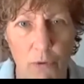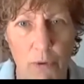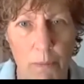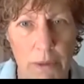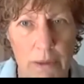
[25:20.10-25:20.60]

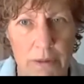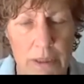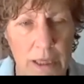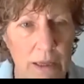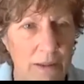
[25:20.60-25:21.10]
ability.
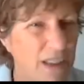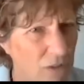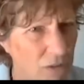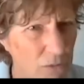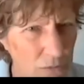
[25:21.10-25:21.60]
It's a
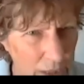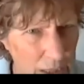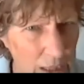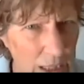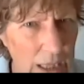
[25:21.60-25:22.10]

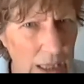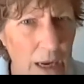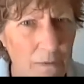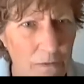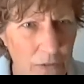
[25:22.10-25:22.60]
really
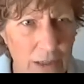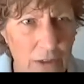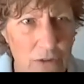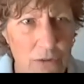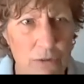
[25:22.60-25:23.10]

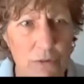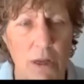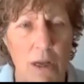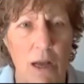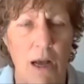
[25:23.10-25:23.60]
vital
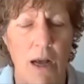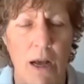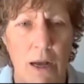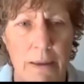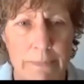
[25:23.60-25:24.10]

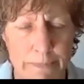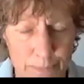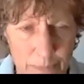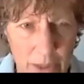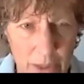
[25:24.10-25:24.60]

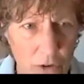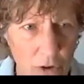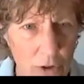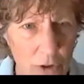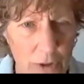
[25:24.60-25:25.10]

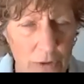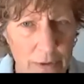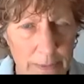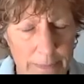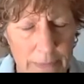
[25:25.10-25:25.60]
document.
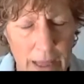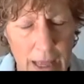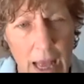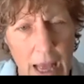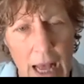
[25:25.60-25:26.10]

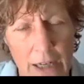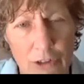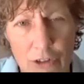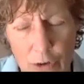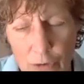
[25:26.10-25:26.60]
And
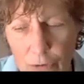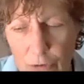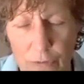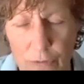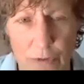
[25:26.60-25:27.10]
don't
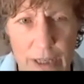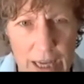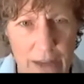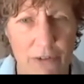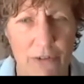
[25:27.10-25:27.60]
forget
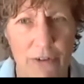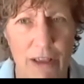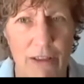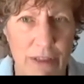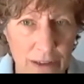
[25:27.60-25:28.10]
to say
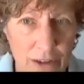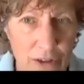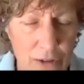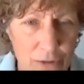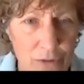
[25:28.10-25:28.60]
thank you
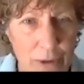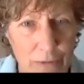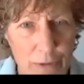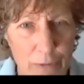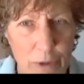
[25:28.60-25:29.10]
to
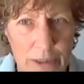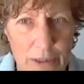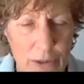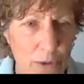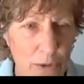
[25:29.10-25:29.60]
everyone
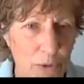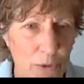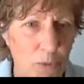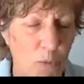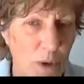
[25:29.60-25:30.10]
who
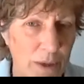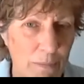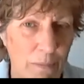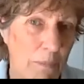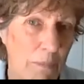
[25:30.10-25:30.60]
went
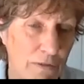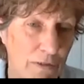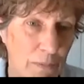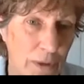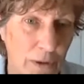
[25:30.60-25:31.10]
above and
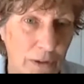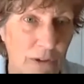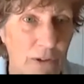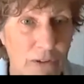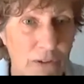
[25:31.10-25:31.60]
beyond, because
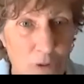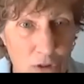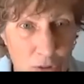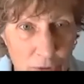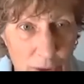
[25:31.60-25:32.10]
I'm sure
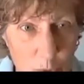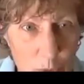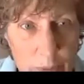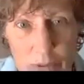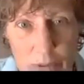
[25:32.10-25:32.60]
there will be
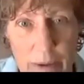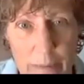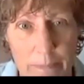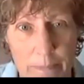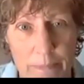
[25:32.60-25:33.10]
some.
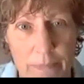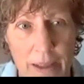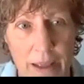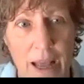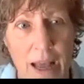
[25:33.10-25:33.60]

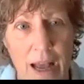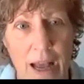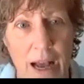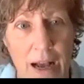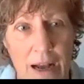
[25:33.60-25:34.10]

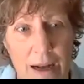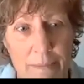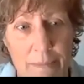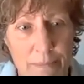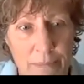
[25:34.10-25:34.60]

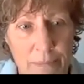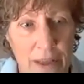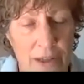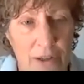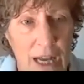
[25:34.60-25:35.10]

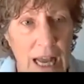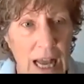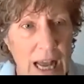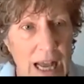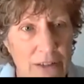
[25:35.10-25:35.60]

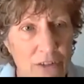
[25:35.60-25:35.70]
And